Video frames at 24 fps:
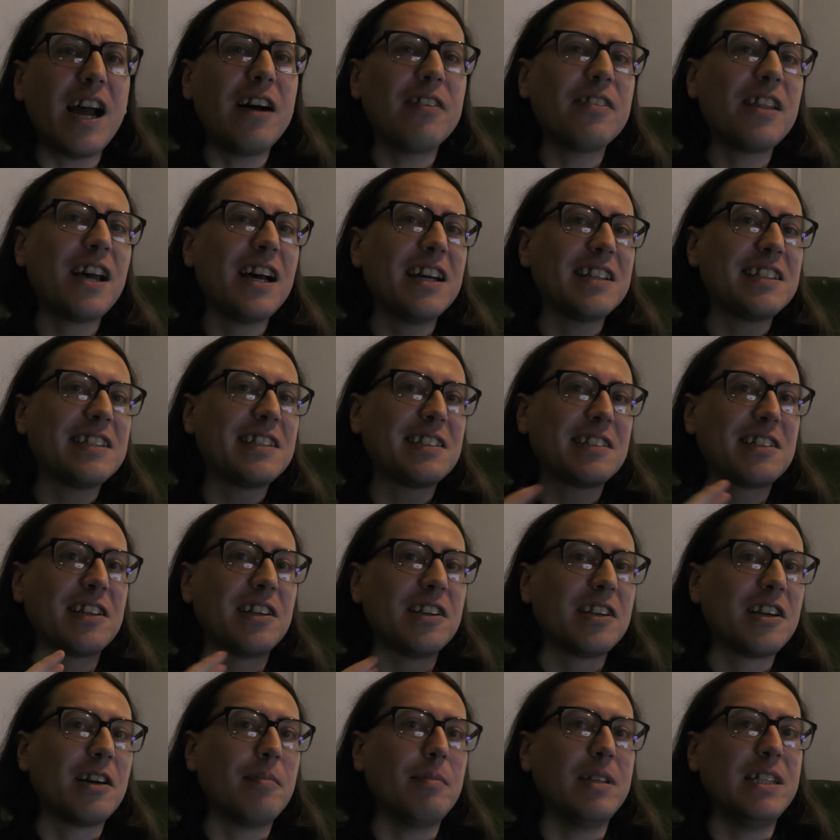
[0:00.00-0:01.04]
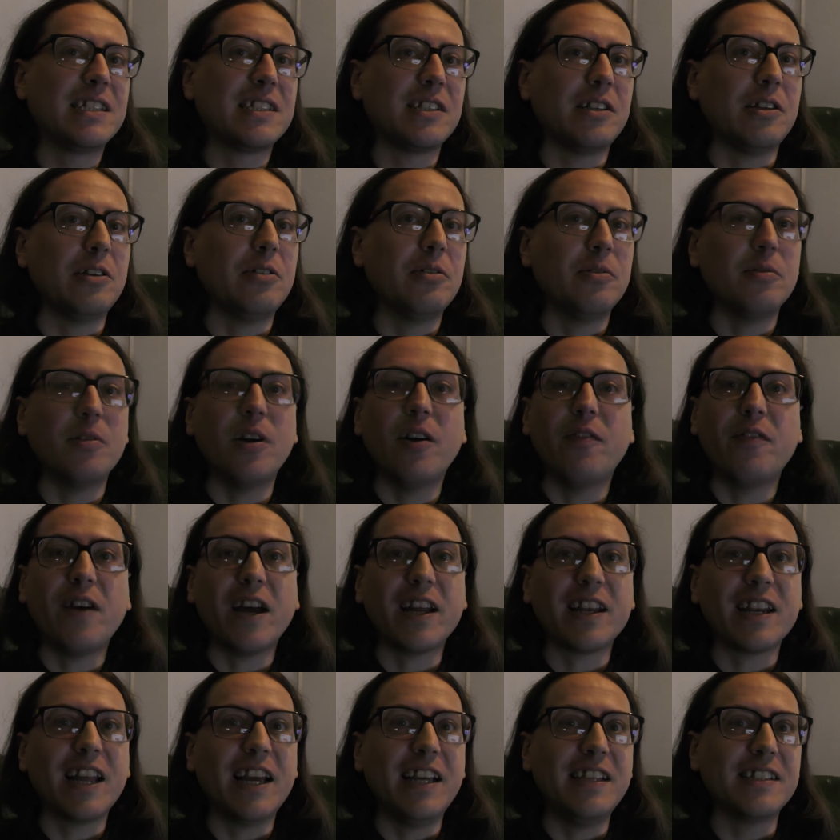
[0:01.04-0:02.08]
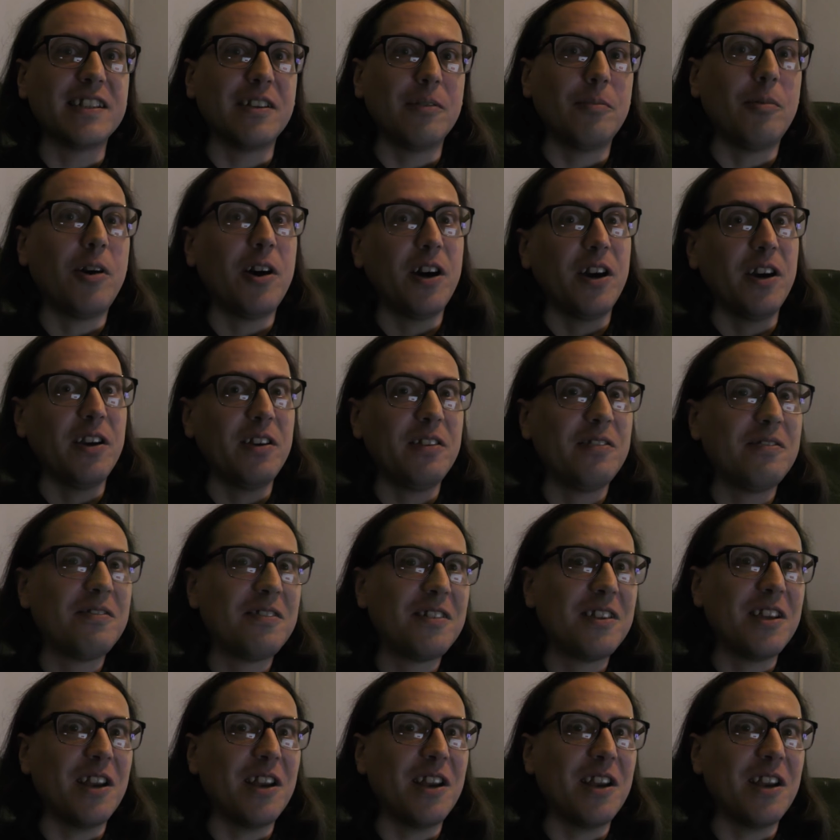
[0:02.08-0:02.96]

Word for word: Now, that's going to come into effect later, why,